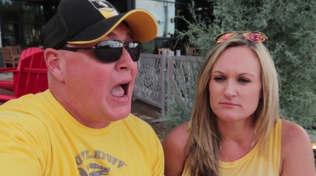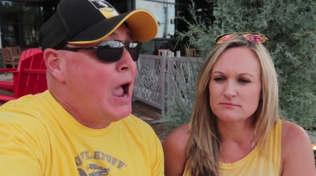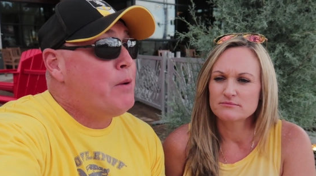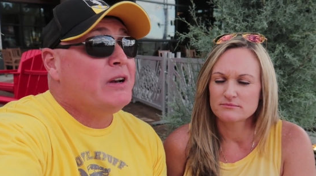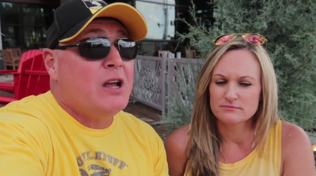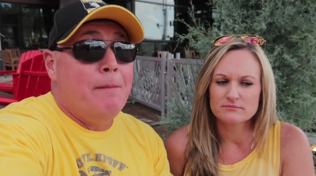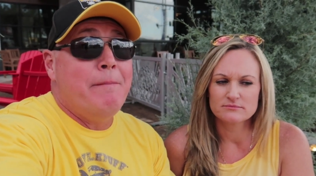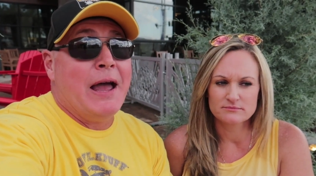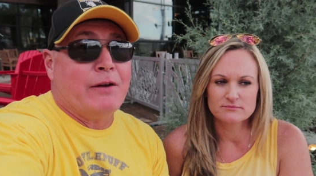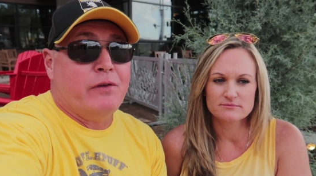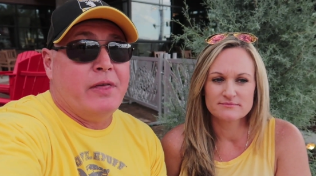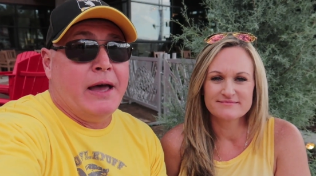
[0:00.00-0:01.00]
Speaker 1: I would come
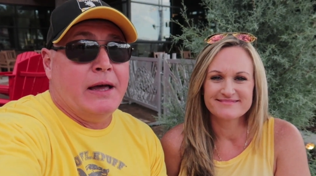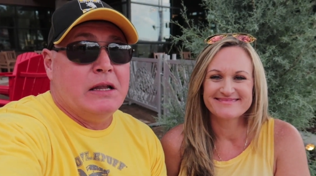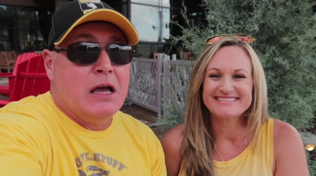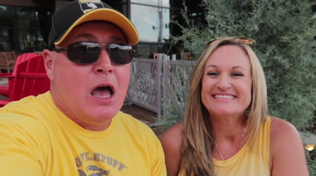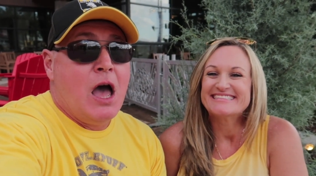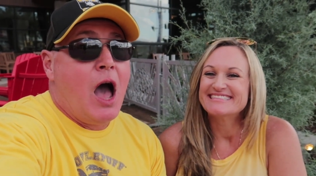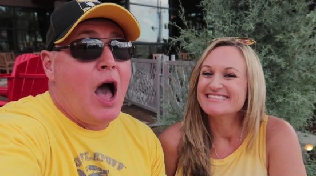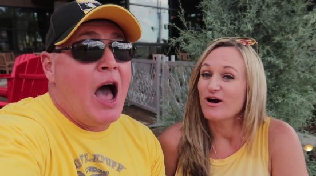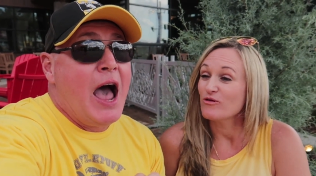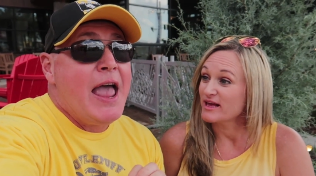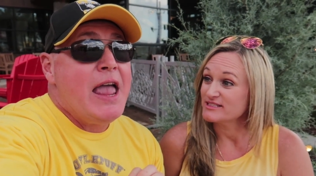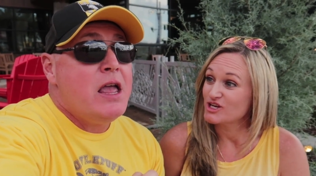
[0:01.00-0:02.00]
back for that. Oh,
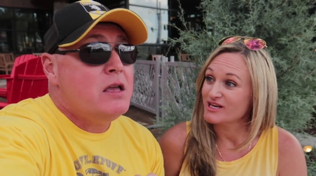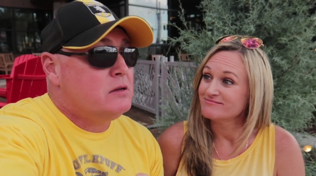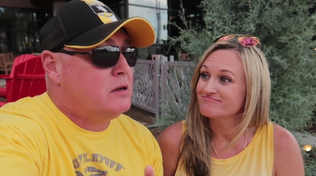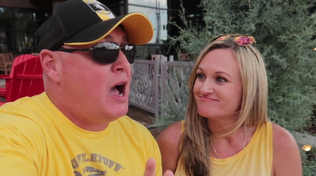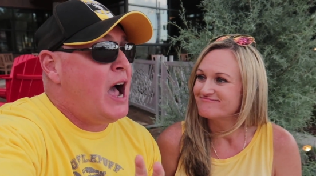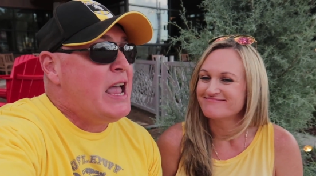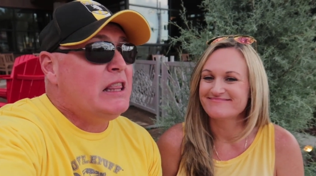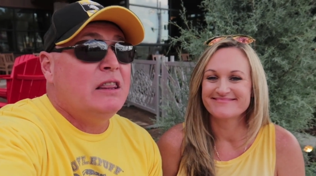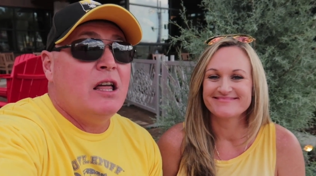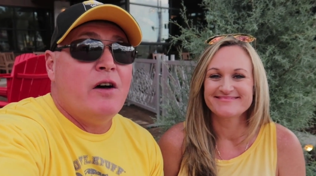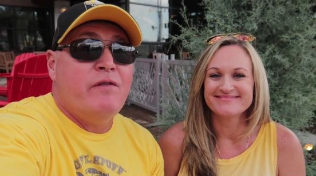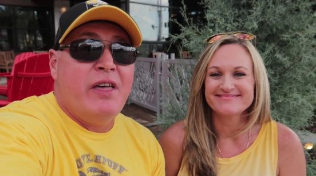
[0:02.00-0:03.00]
I I
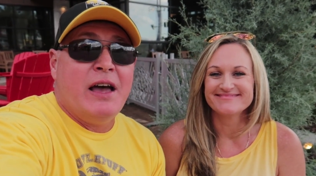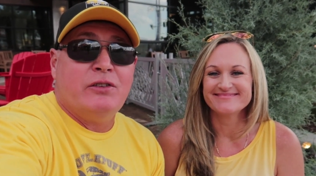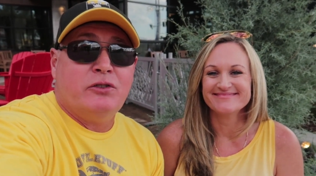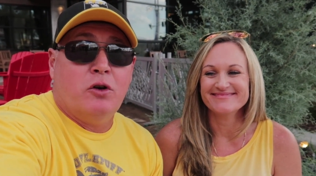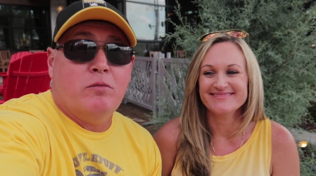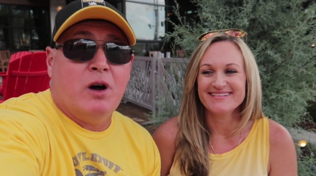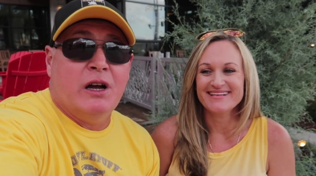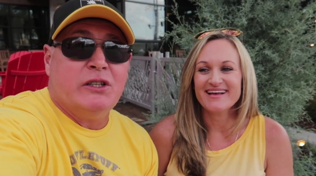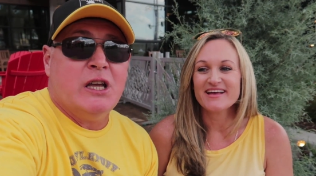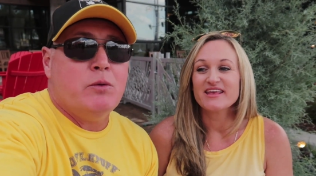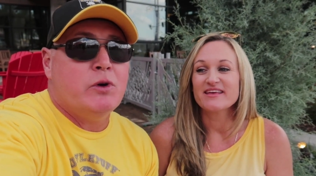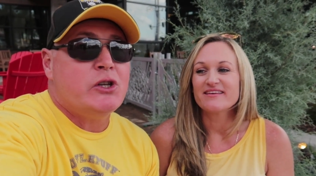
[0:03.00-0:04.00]
love that so much.
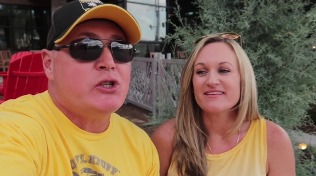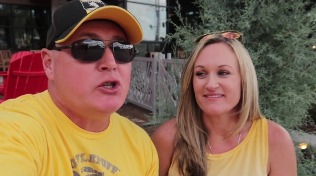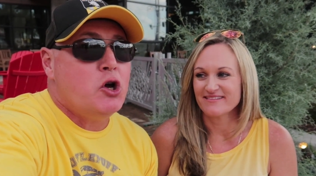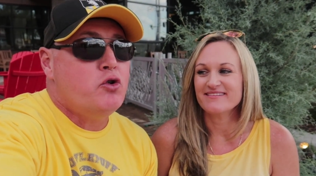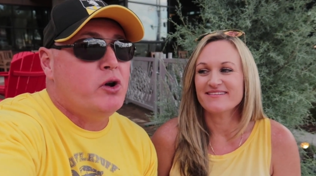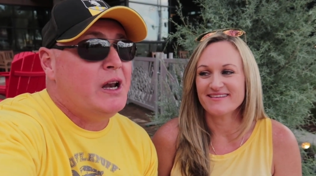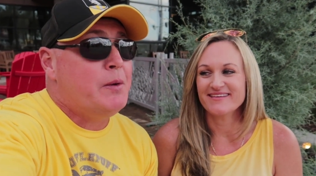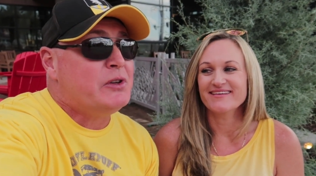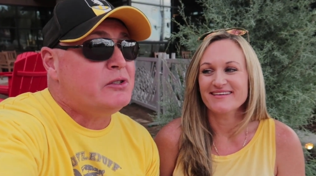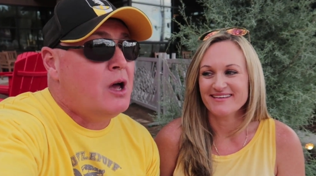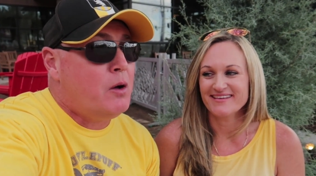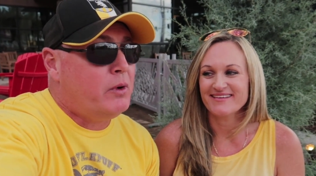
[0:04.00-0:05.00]
It was so good. It
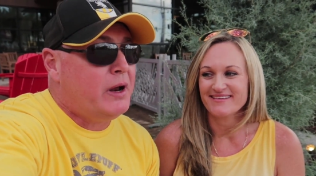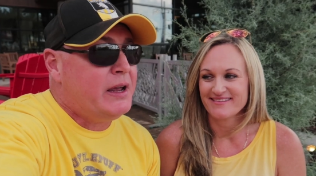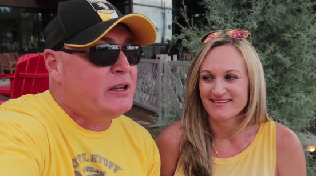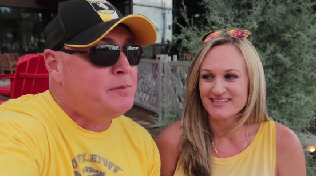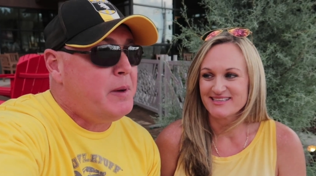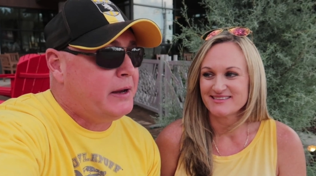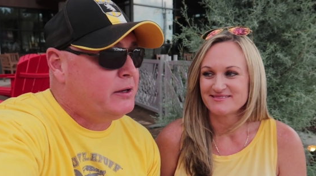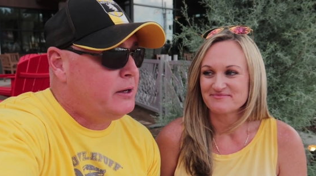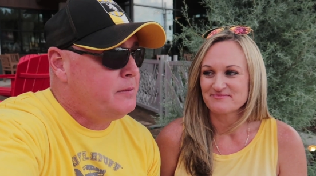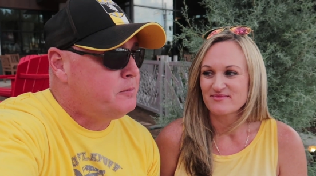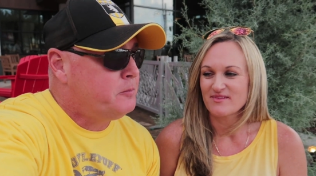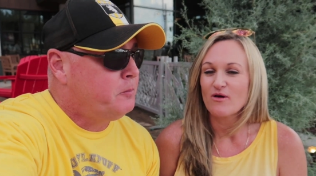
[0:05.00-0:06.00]
was not what I
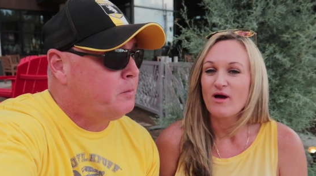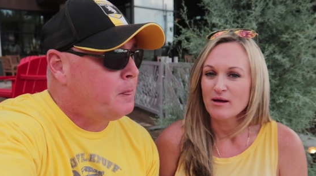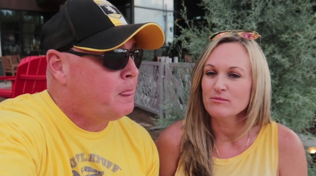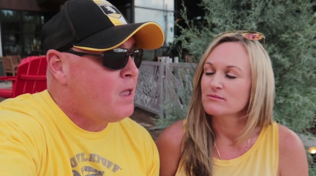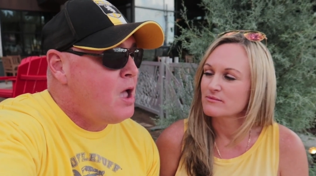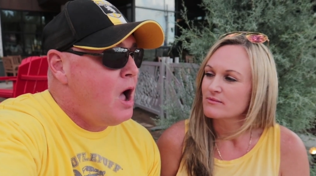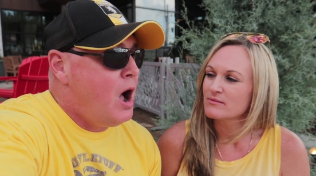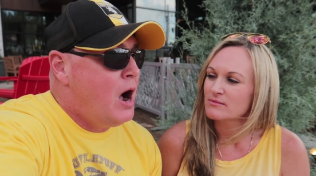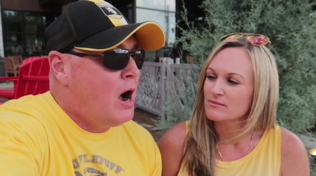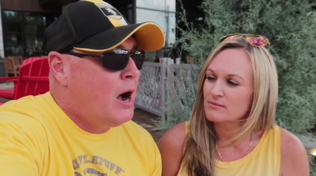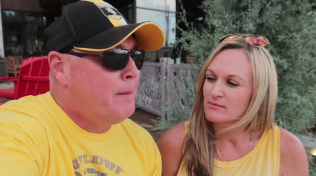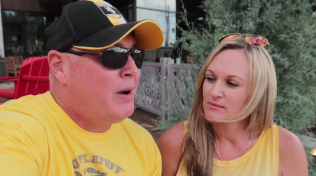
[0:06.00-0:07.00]
expected. Okay.
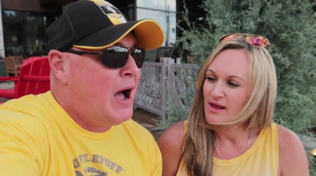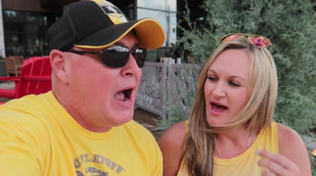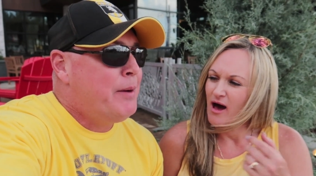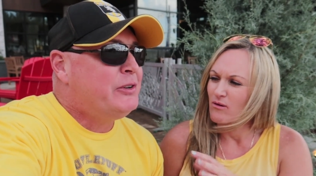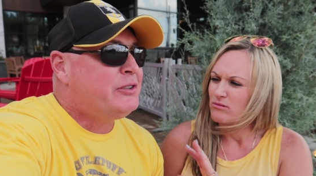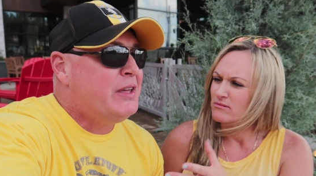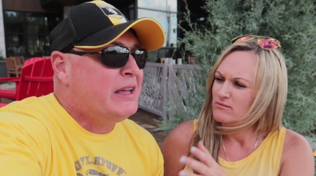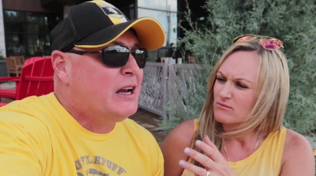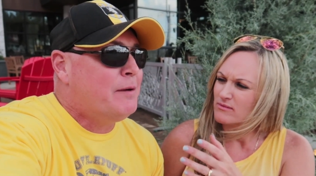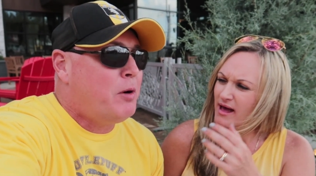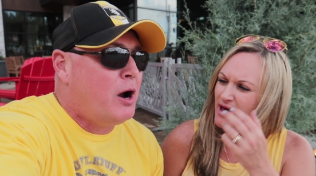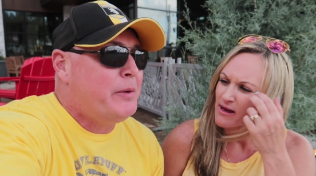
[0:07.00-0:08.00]
Um, I was thinking
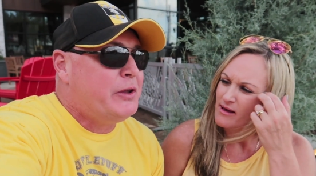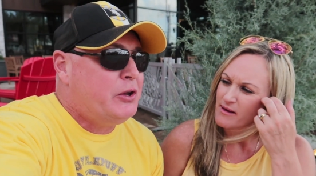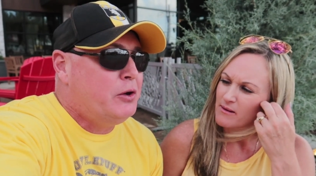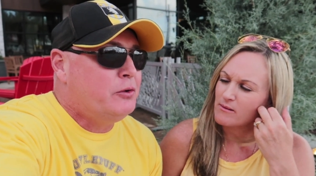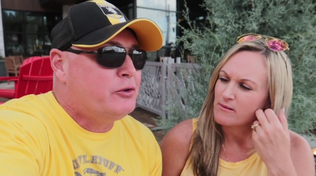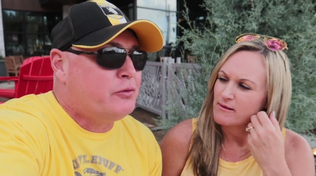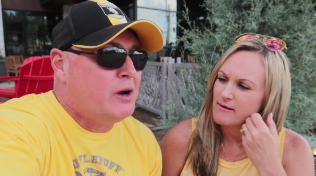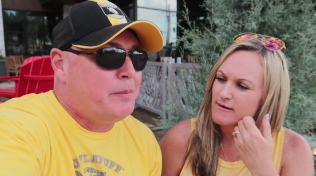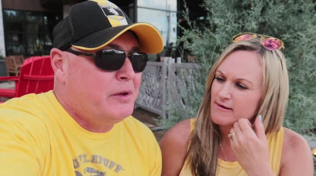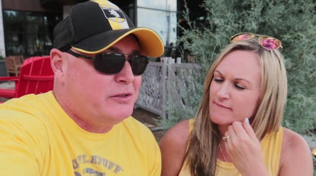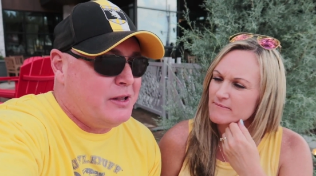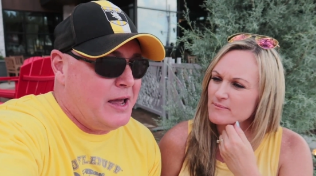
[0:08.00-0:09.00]
of barbecue
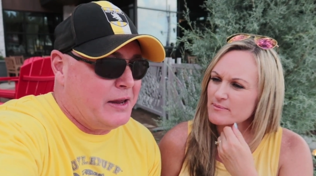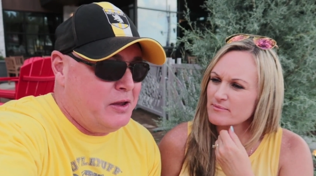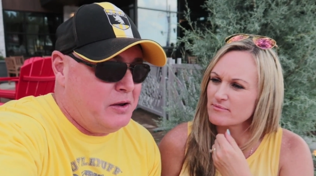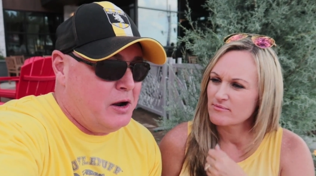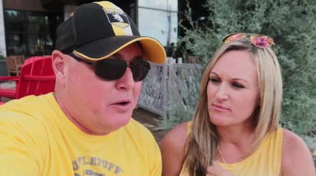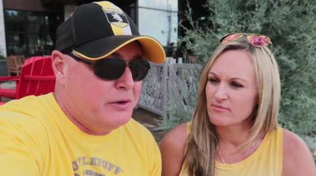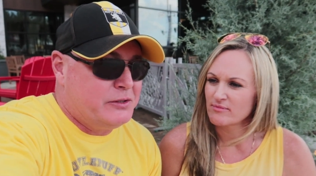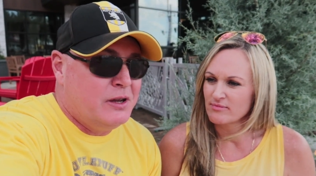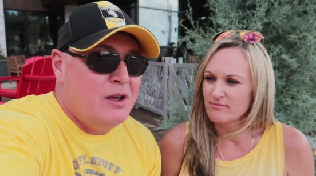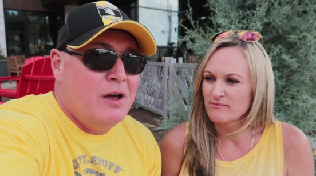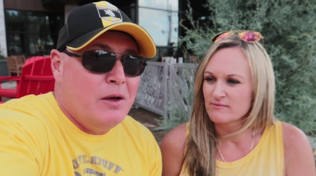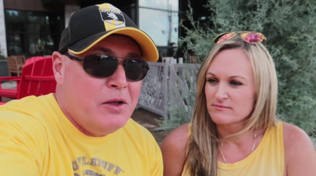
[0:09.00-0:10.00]
shrimp is like, you know, it's
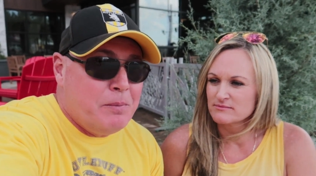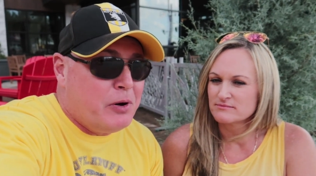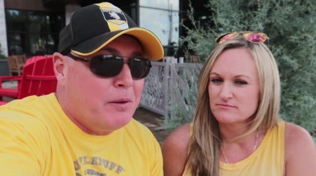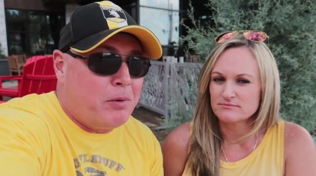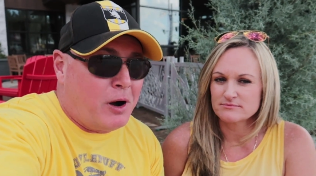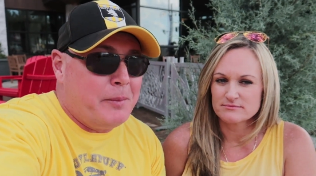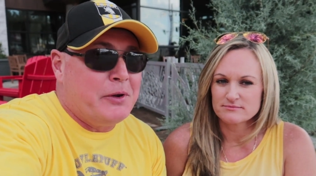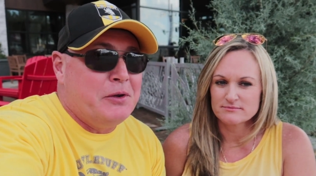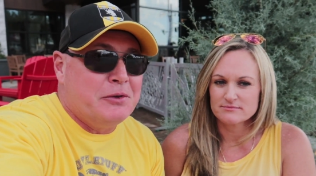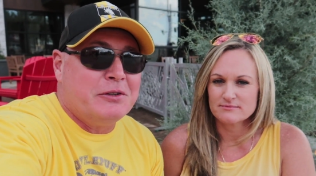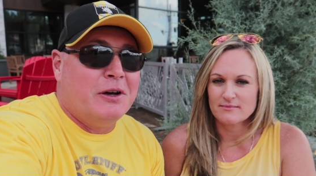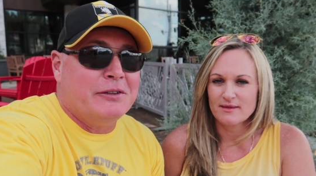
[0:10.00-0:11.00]
you put
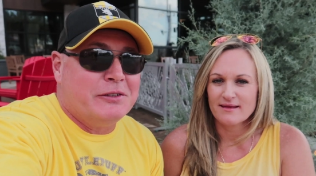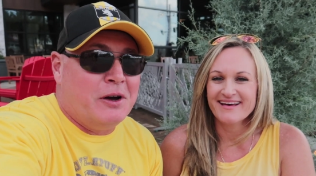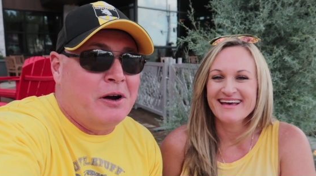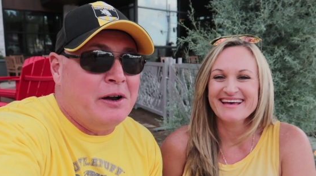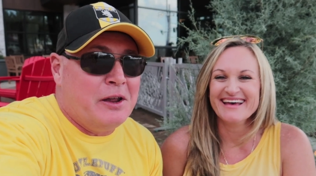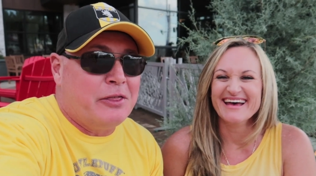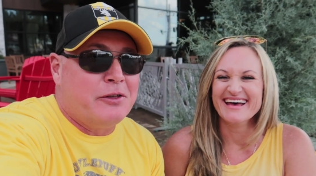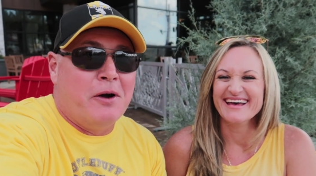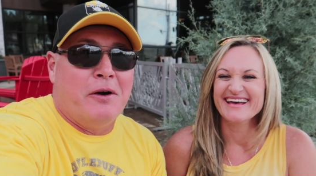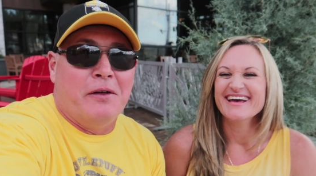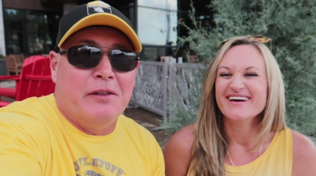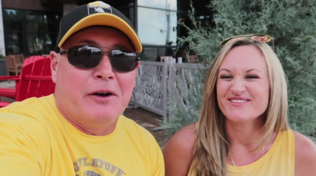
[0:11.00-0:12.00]
barbecue sauce on, you throw
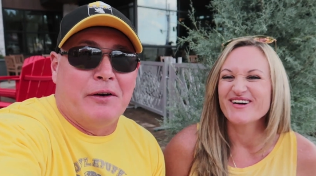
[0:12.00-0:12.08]
it on the